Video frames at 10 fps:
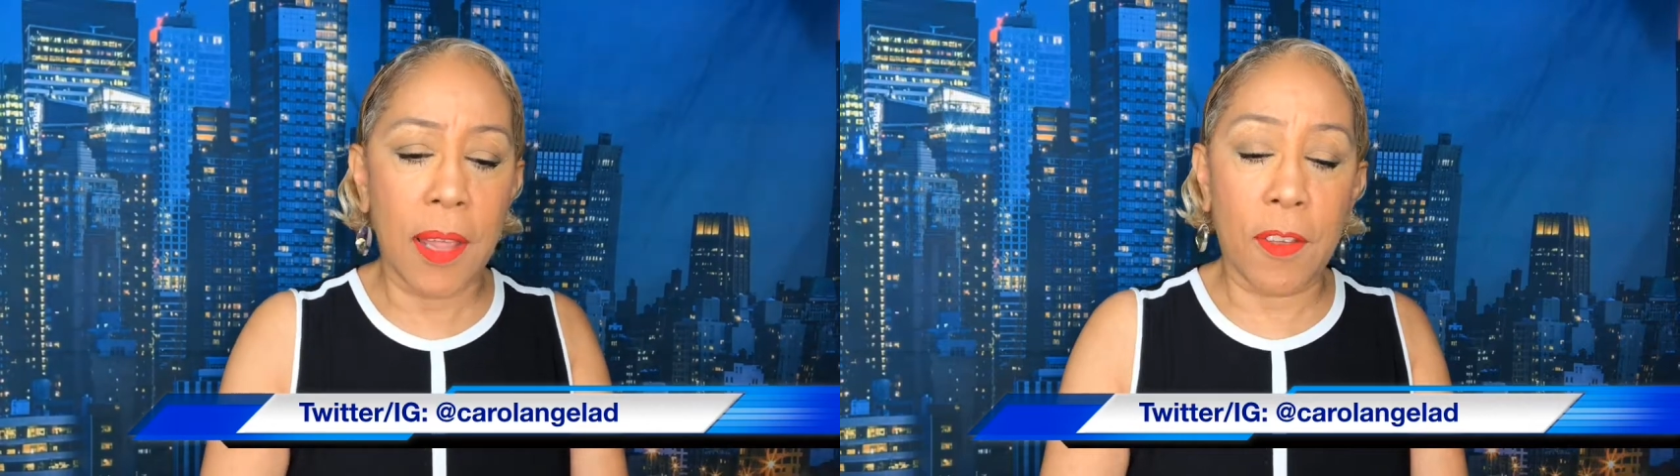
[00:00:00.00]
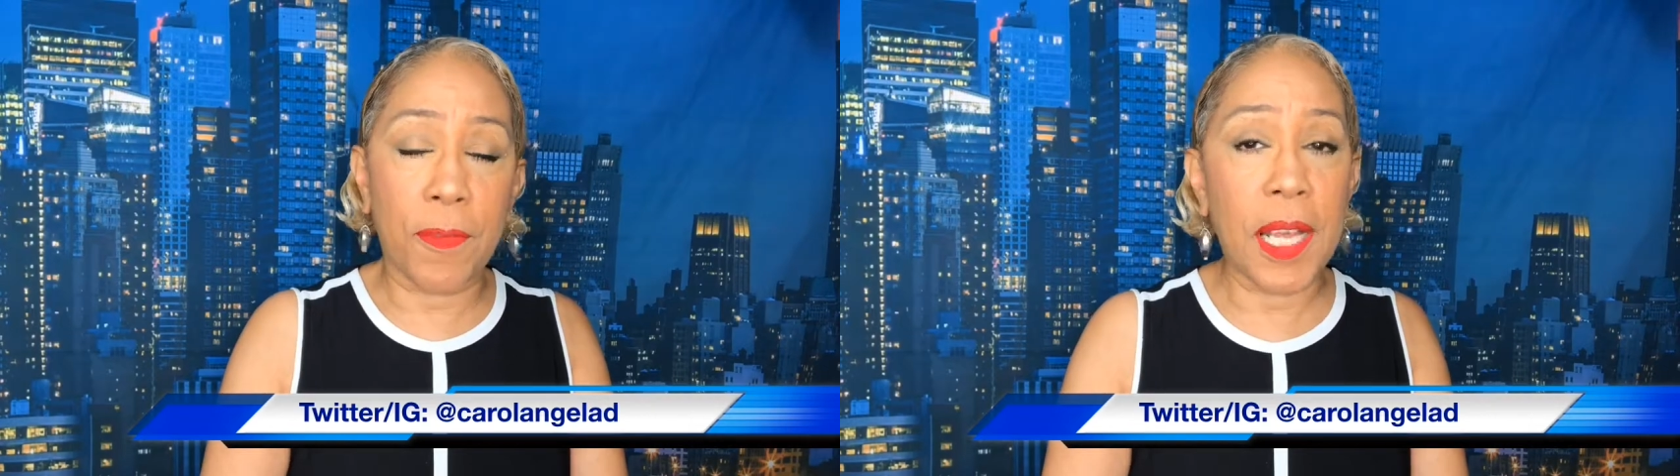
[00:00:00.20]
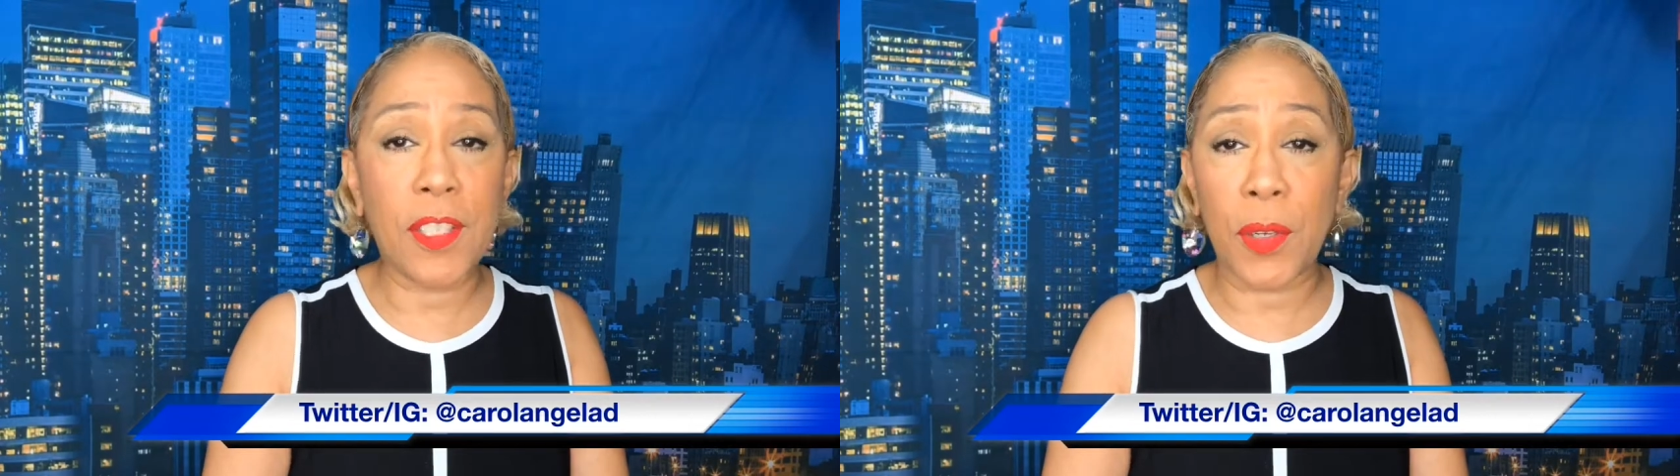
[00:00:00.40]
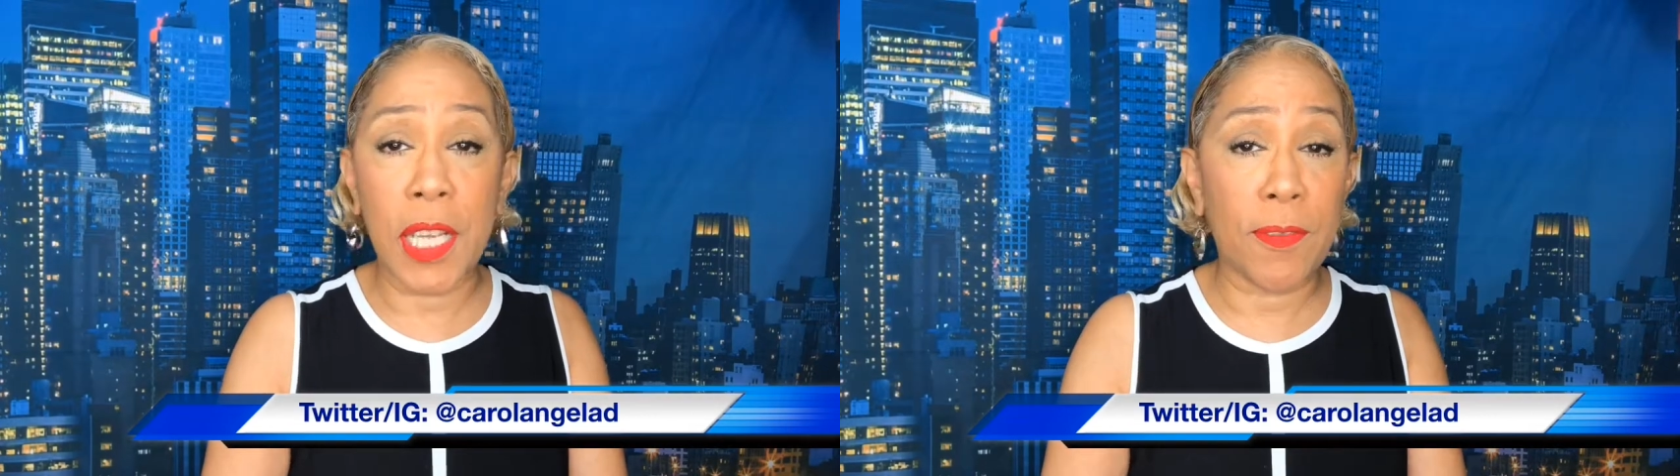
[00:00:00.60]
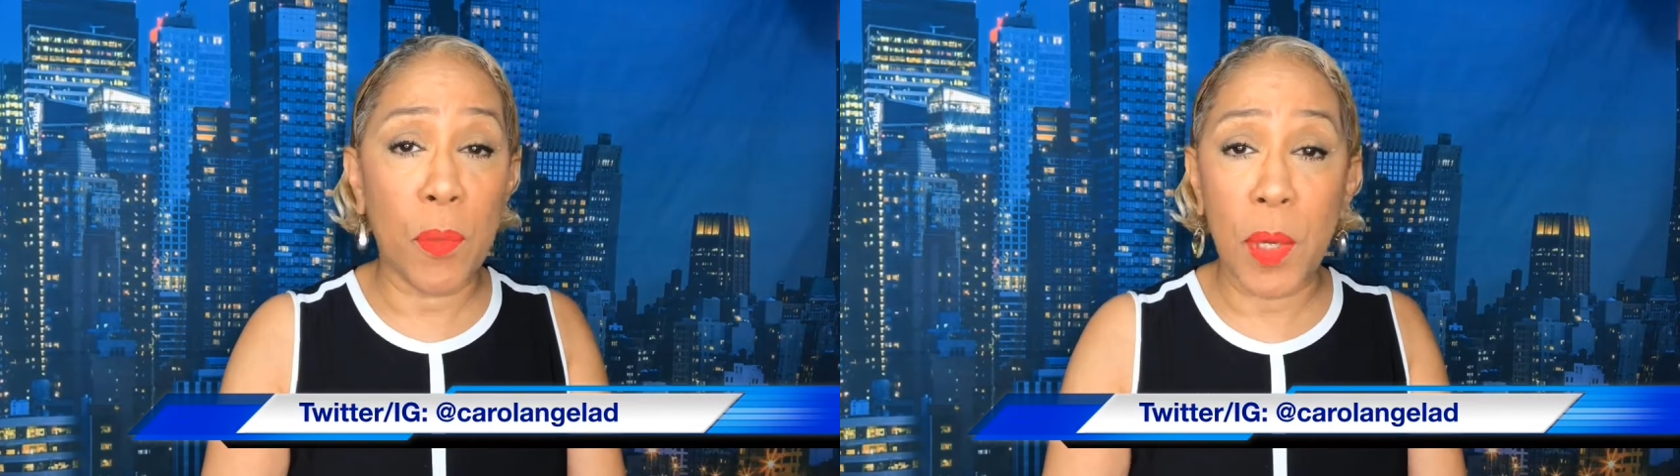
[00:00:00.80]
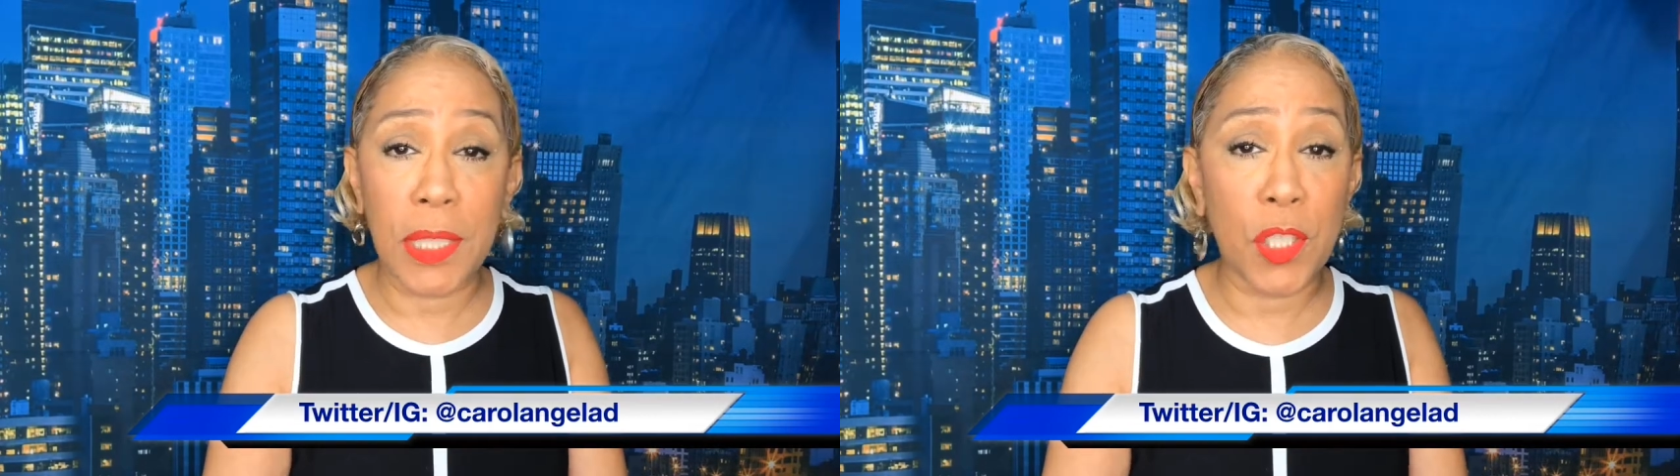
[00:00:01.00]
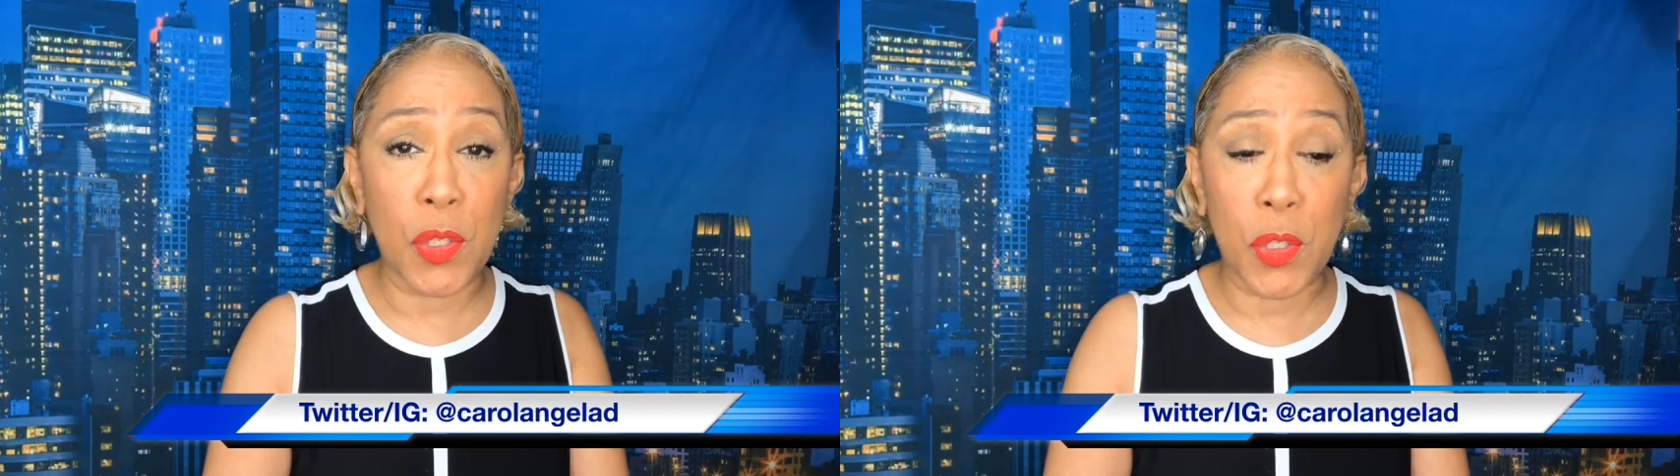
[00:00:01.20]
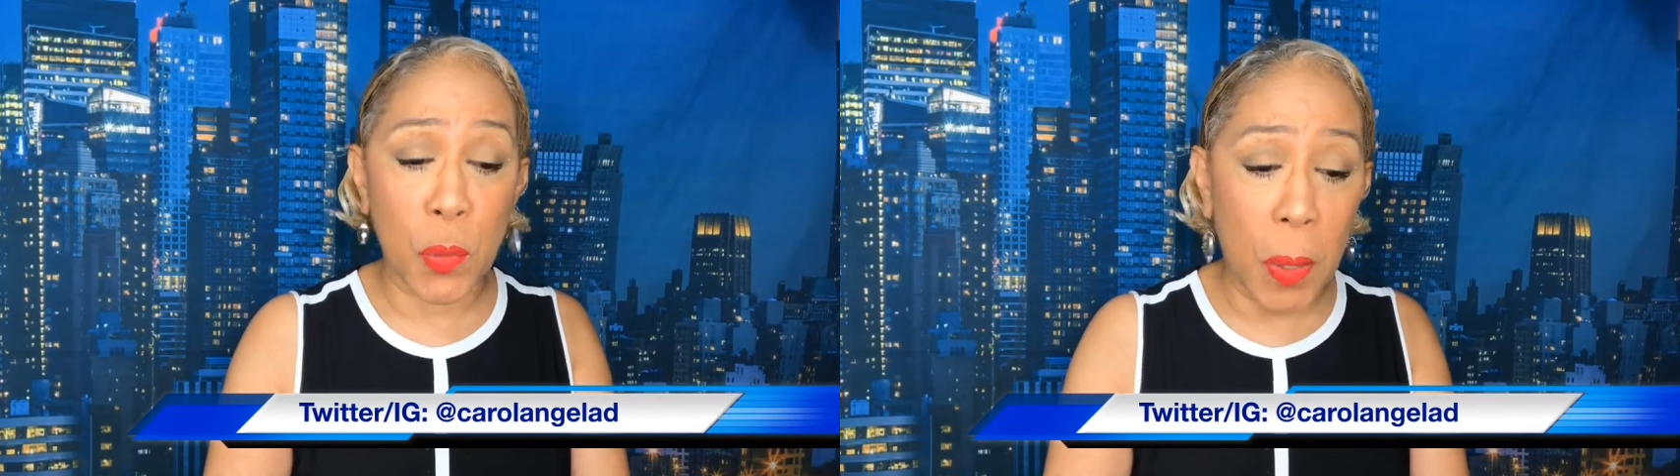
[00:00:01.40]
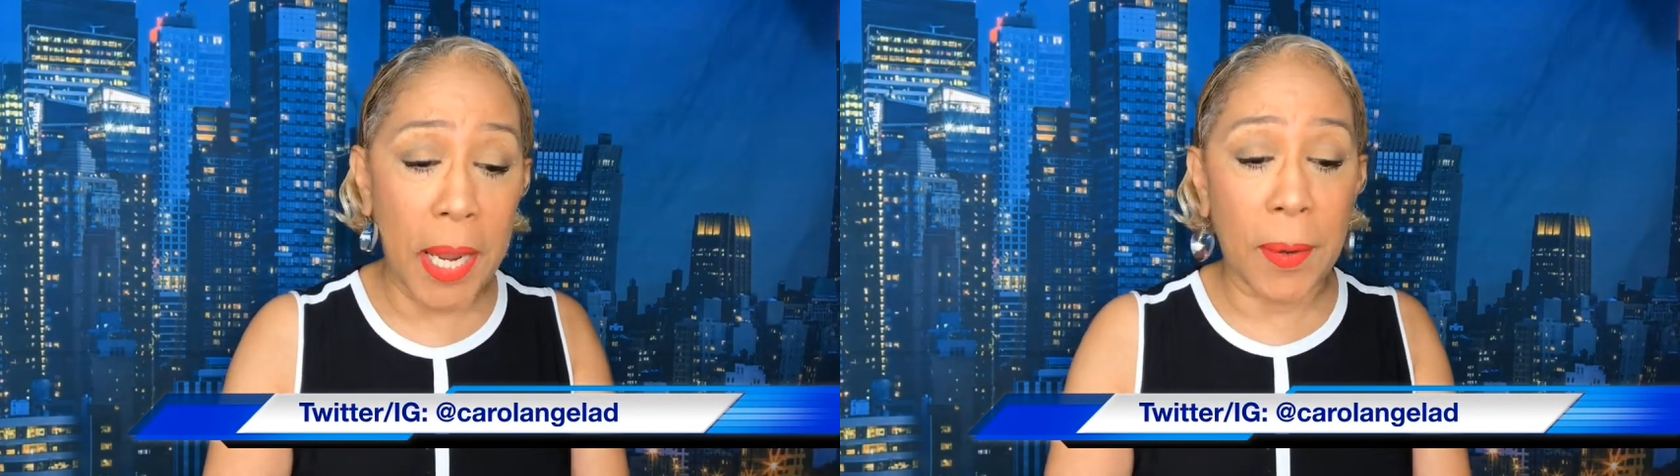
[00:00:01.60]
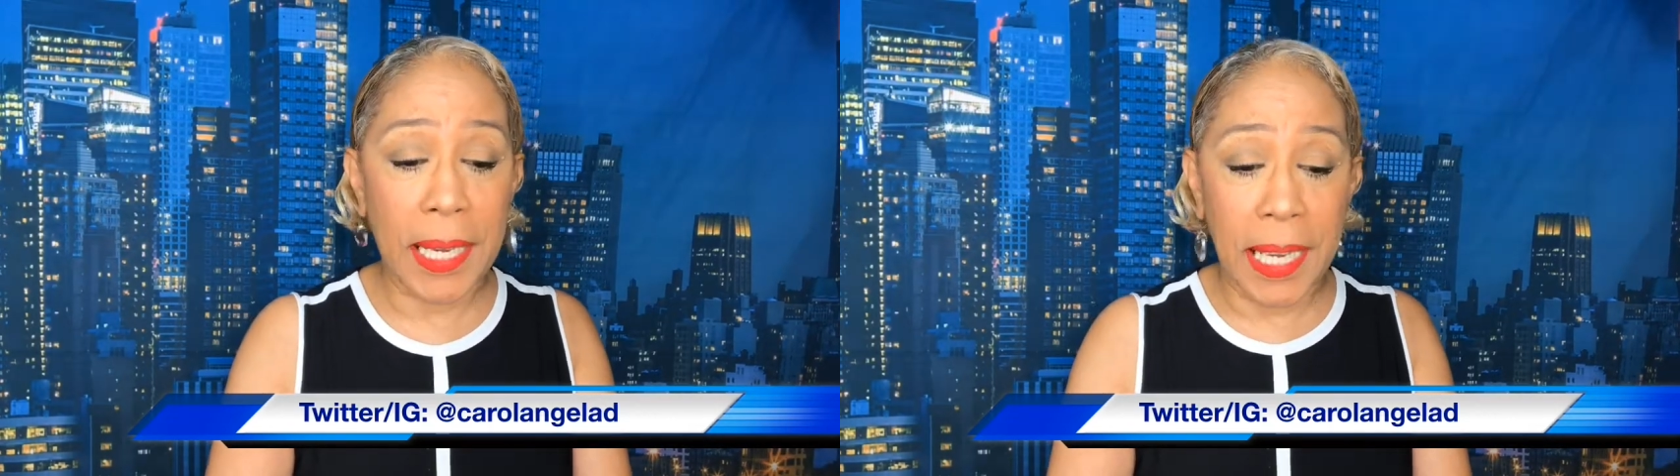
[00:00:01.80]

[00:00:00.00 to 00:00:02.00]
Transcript: The feds are even willing to swear